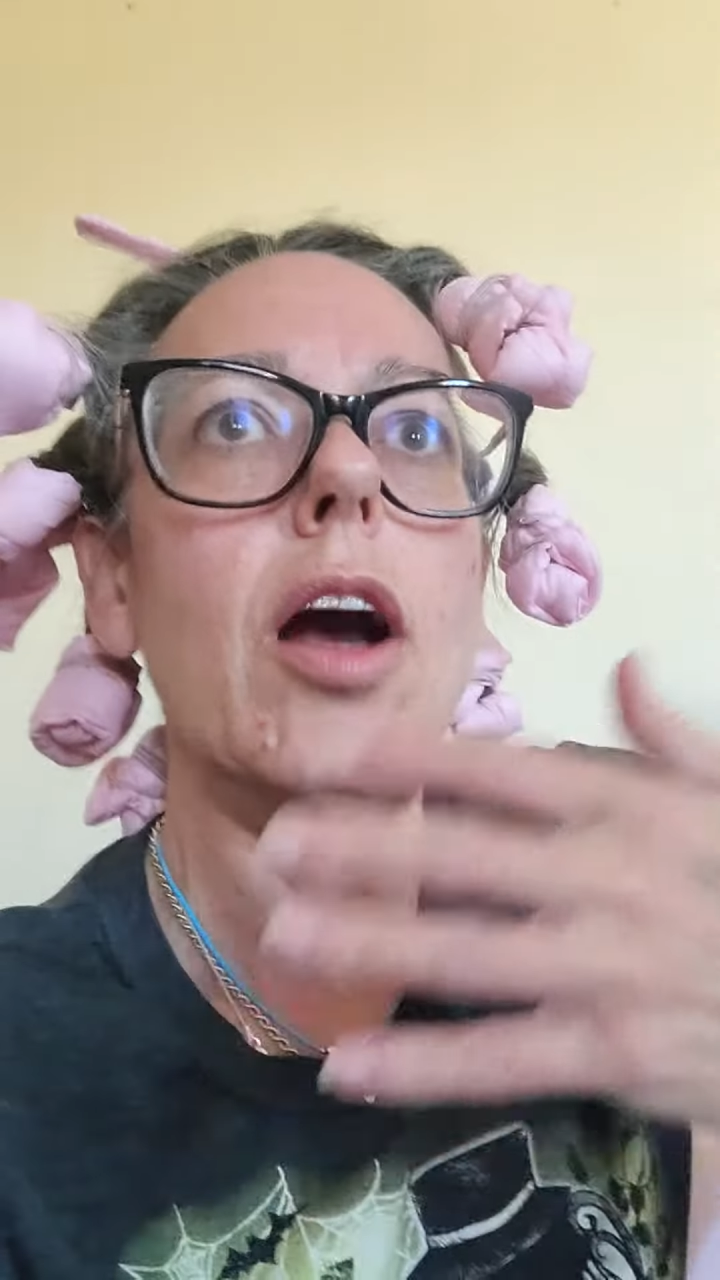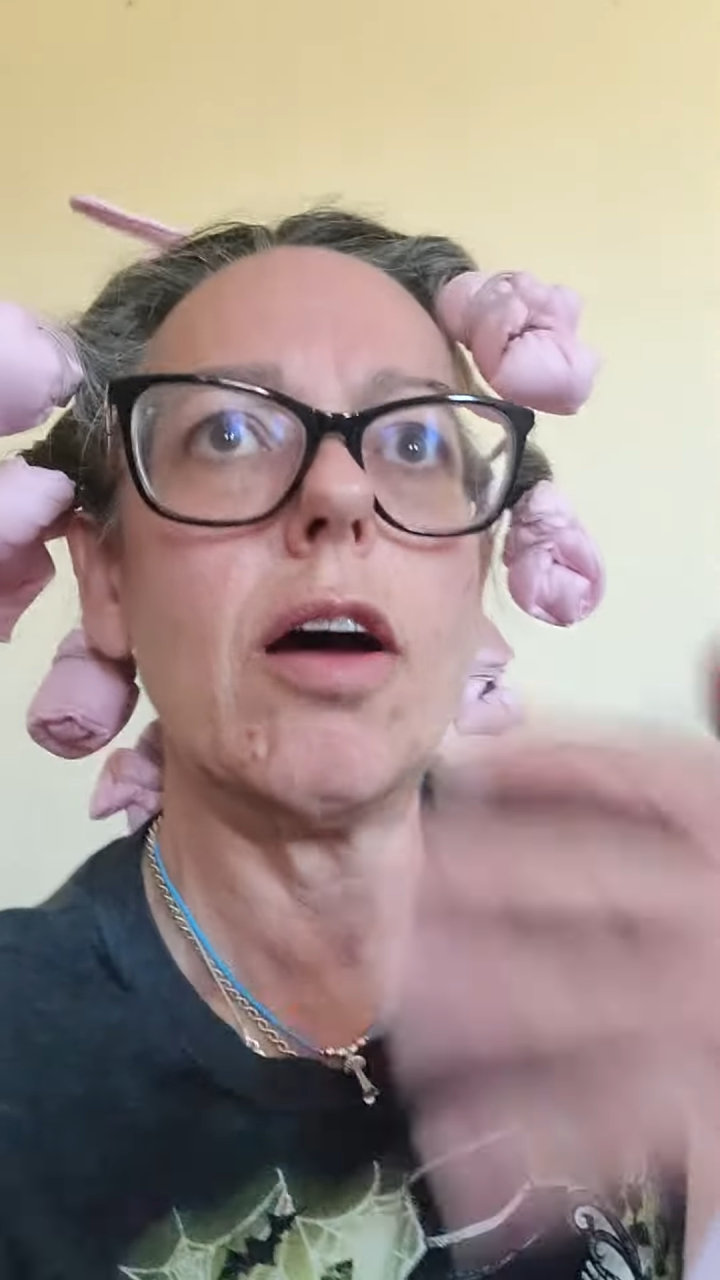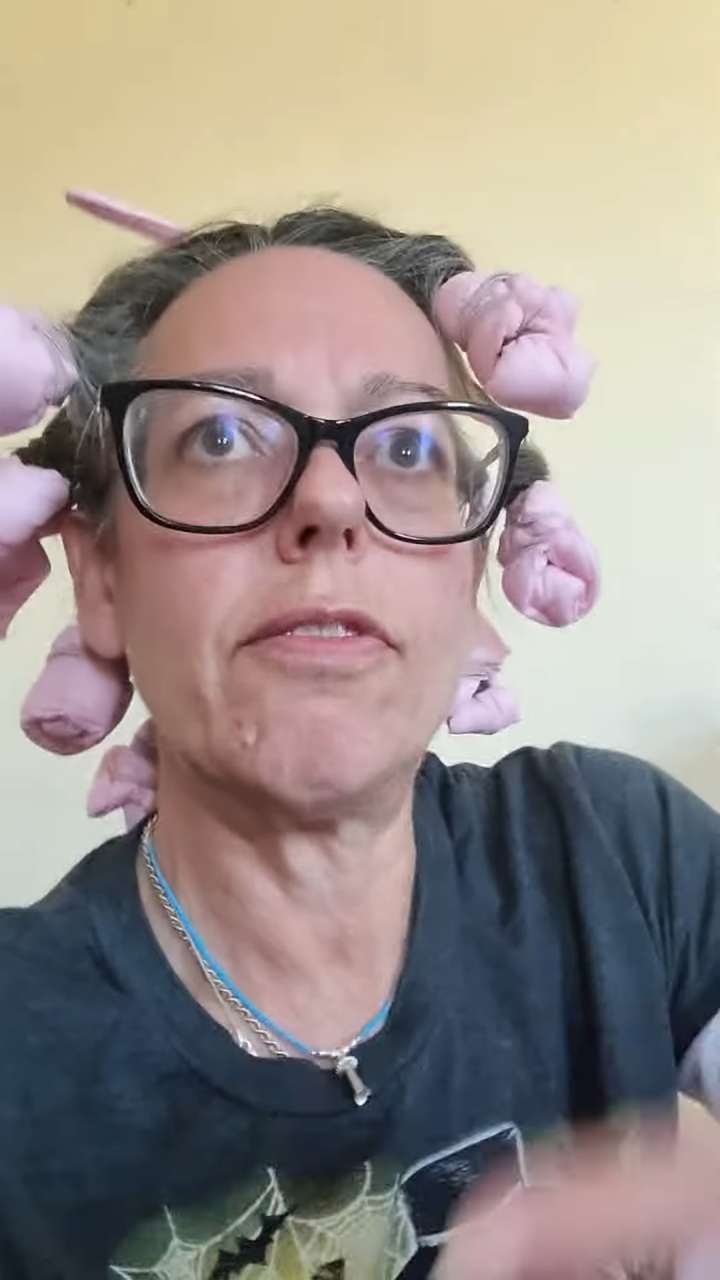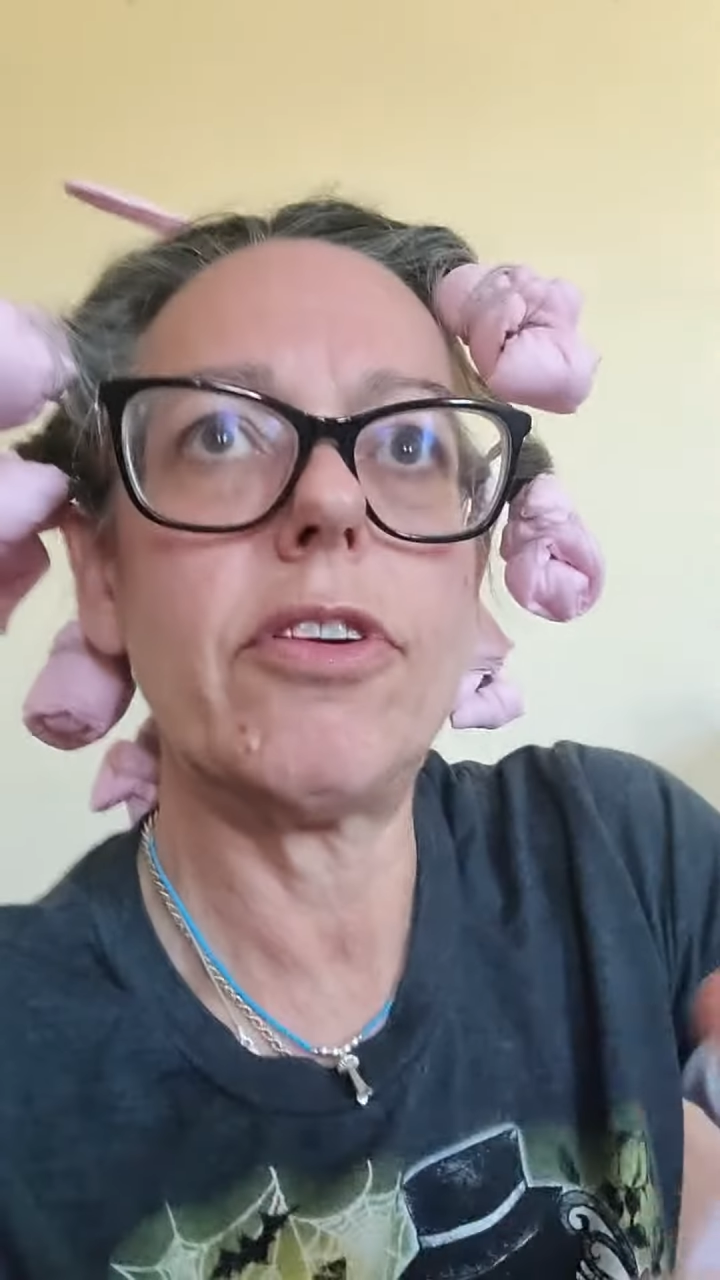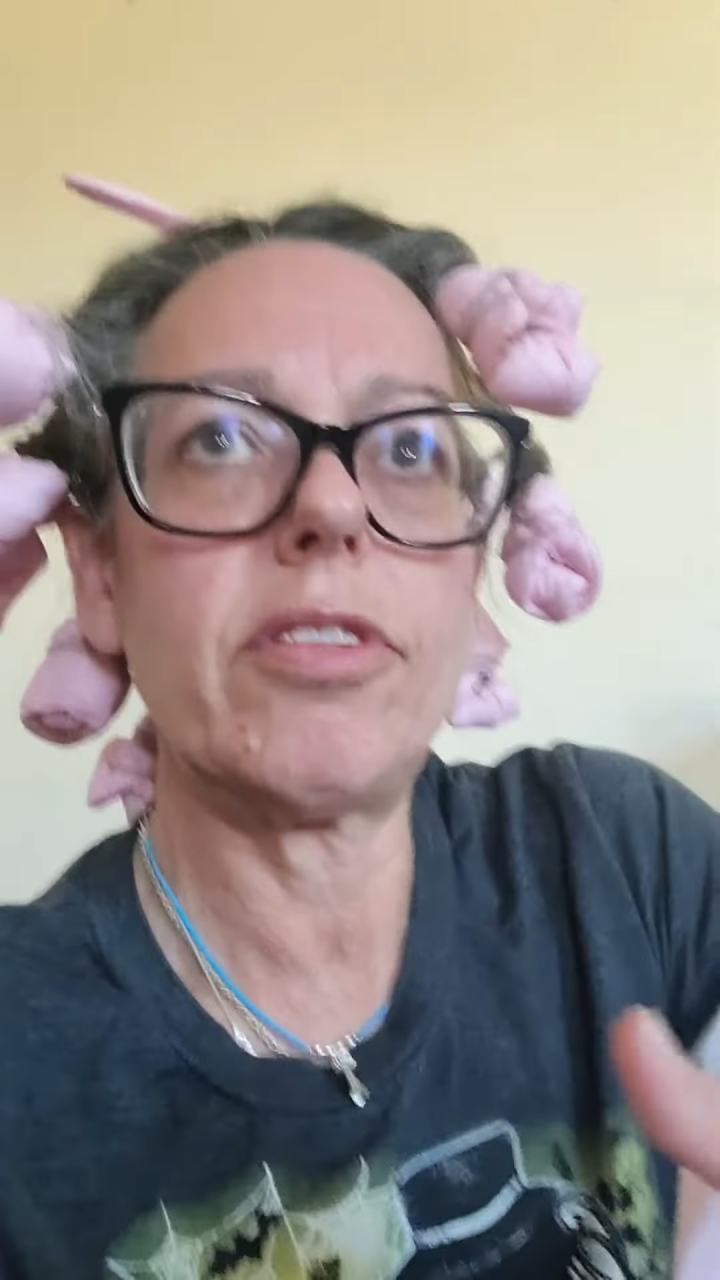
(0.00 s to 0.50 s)

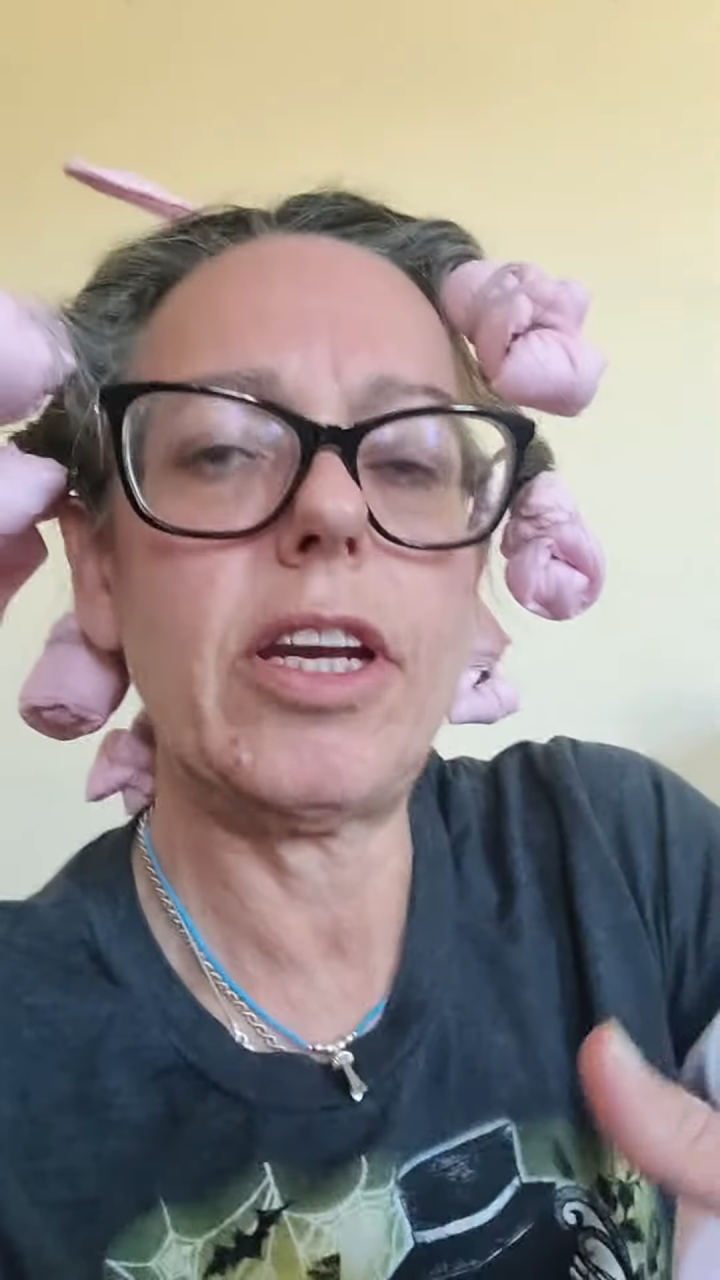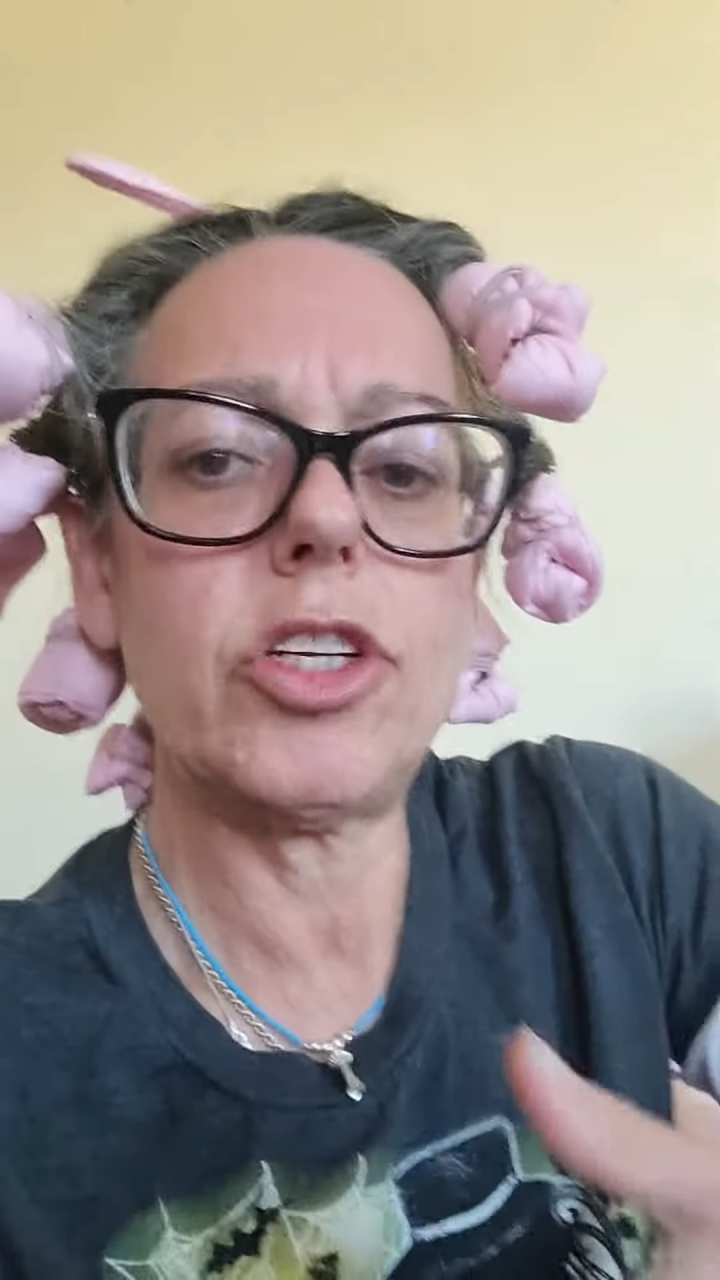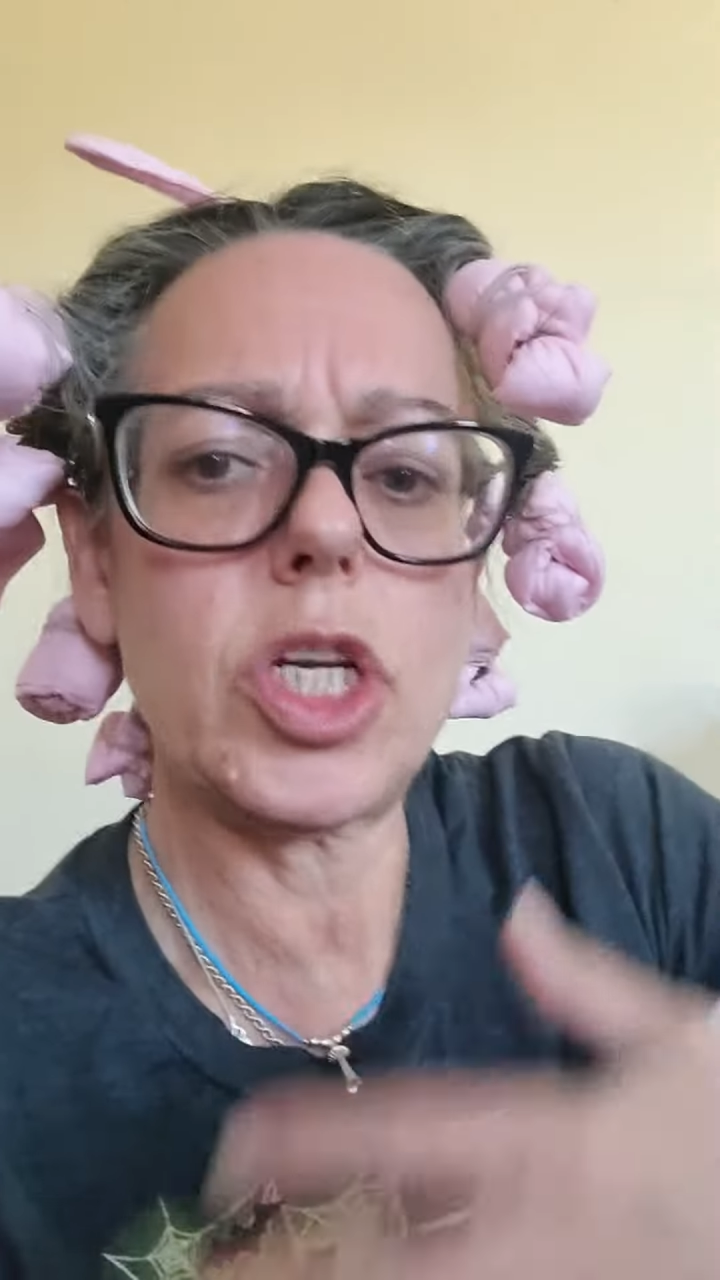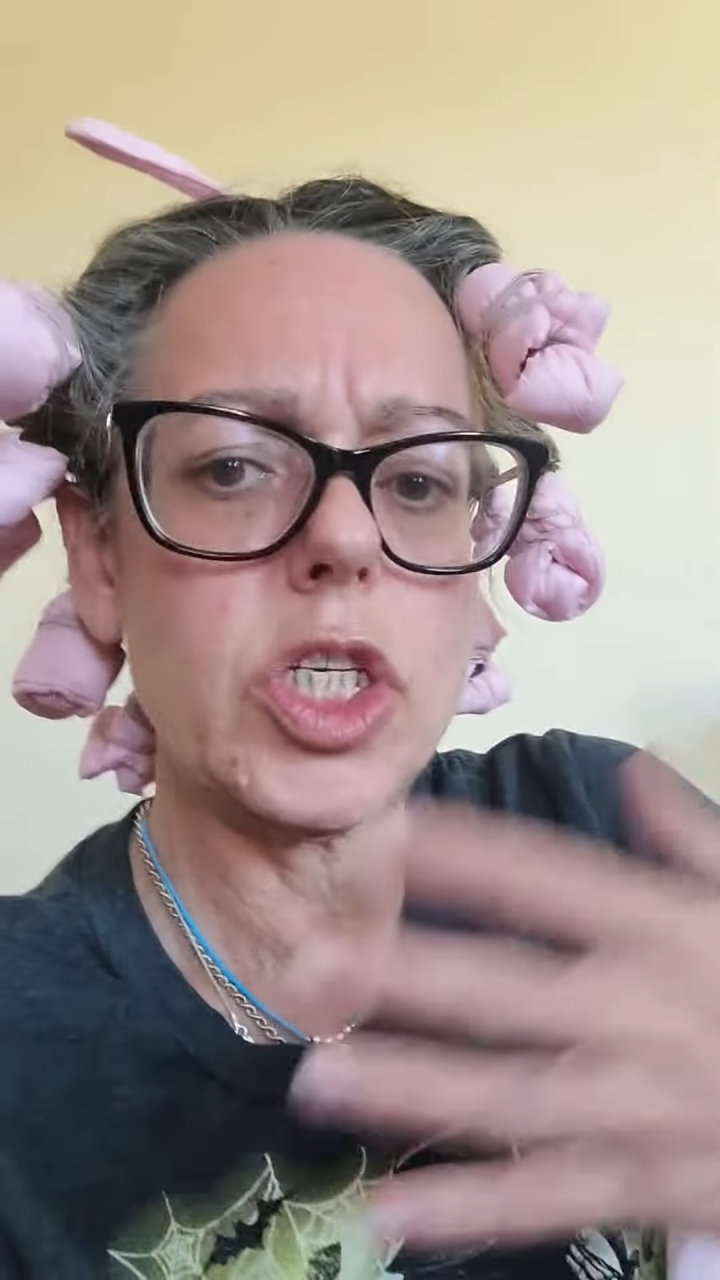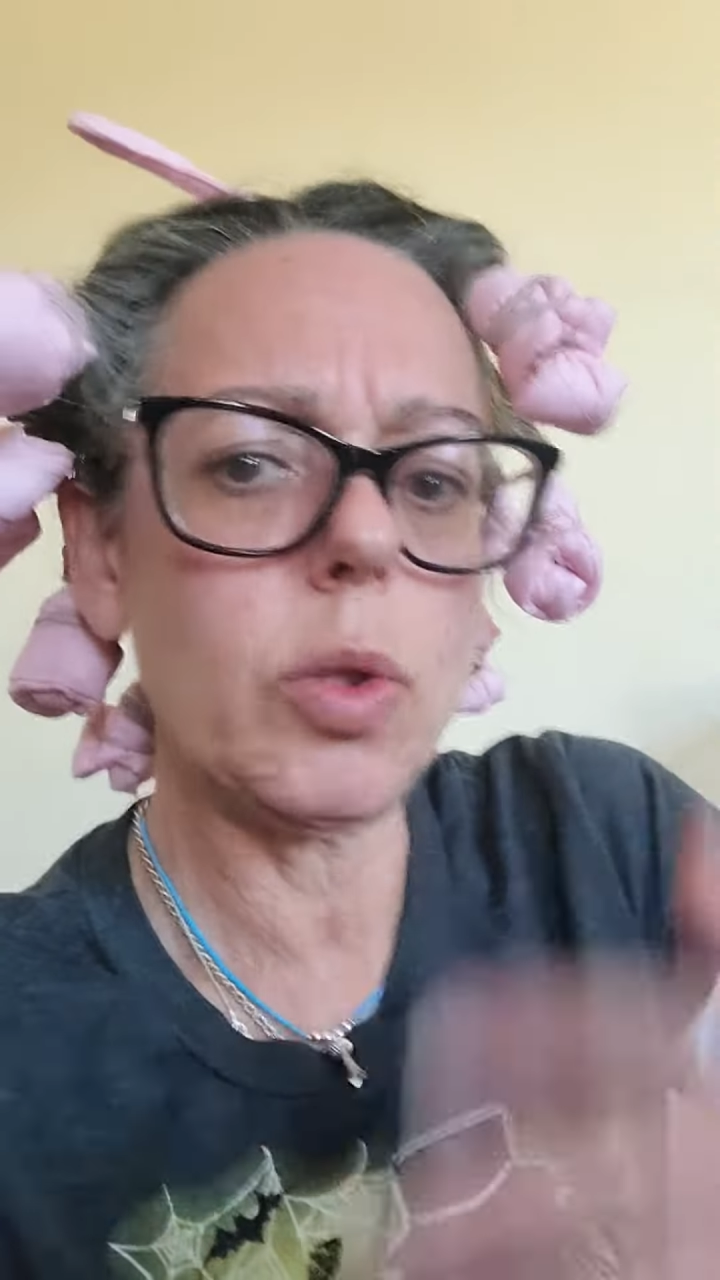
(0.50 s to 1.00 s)

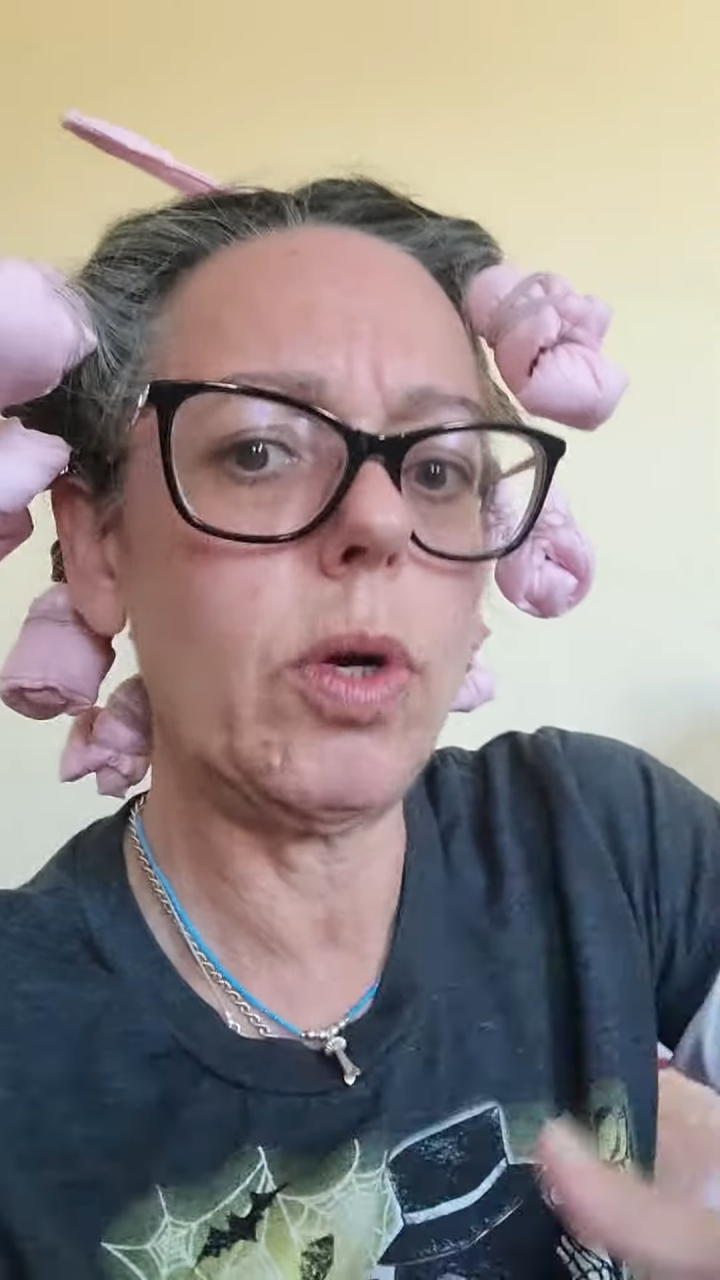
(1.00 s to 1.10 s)
conversations